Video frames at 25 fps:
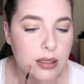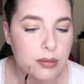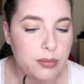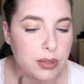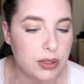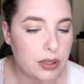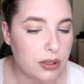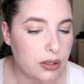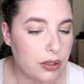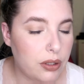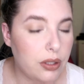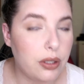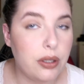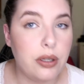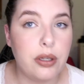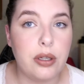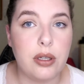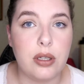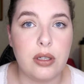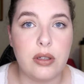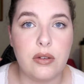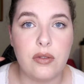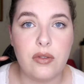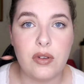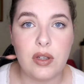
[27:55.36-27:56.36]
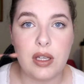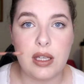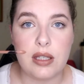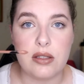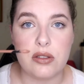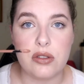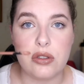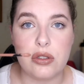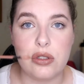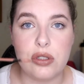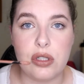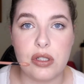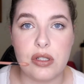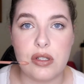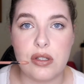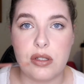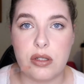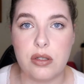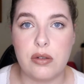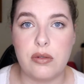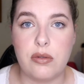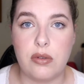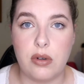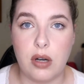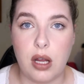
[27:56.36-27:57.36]
But the curve is just
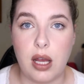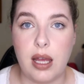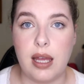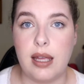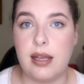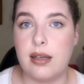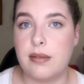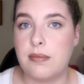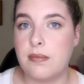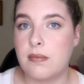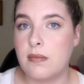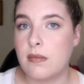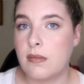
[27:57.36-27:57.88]
the right,